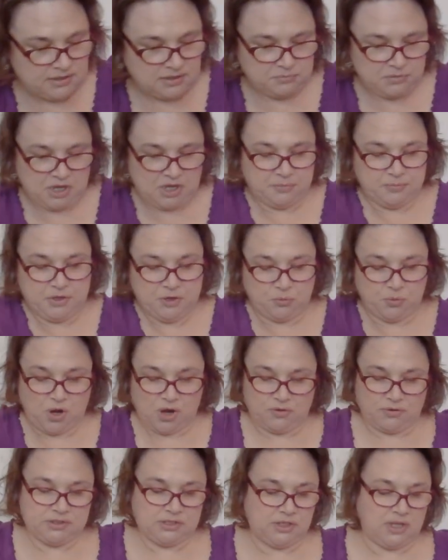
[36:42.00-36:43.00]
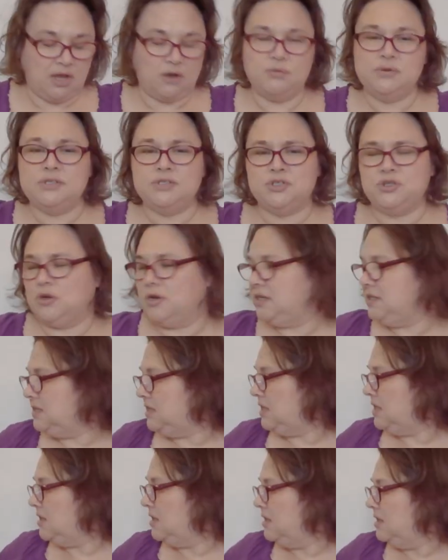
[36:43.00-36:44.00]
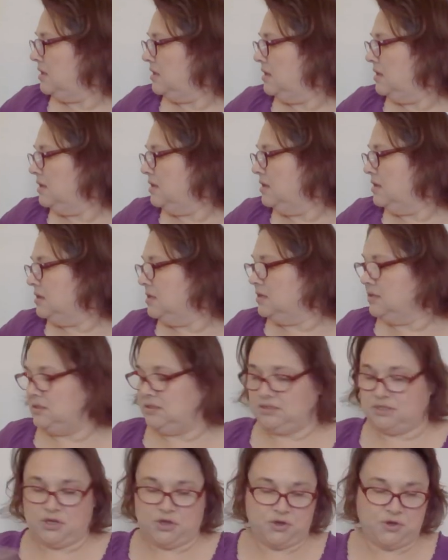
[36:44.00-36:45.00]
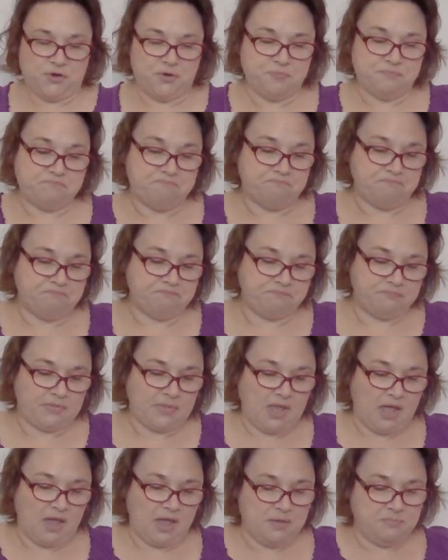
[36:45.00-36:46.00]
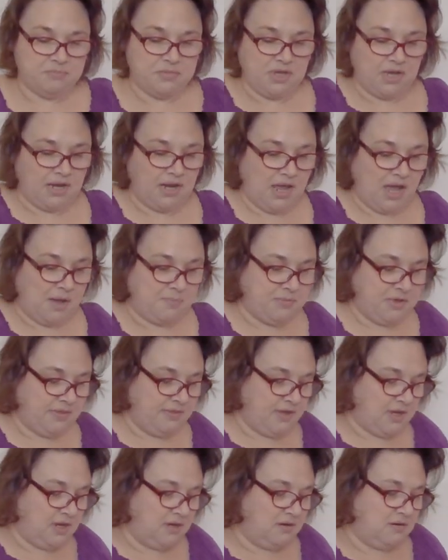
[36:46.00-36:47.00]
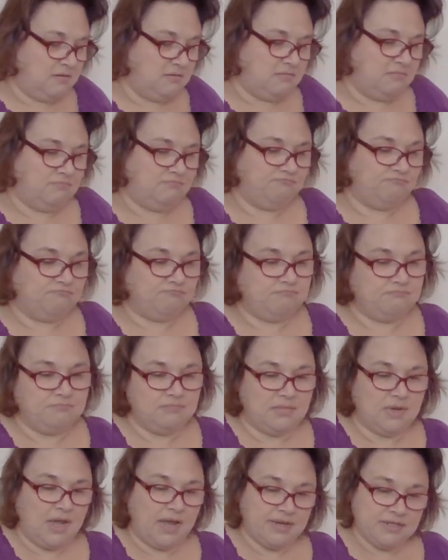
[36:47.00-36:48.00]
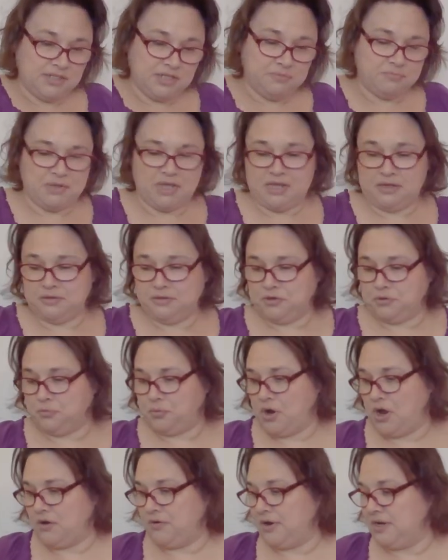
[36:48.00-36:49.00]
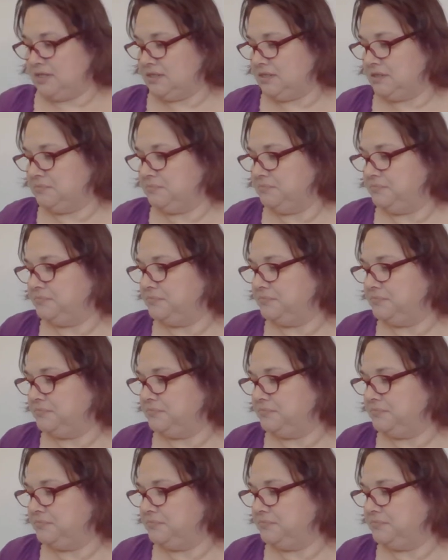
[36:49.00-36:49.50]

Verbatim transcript: did make a bit of progress on that. I wasn't sure I did. So I'm kind of happy that I did make a little progress.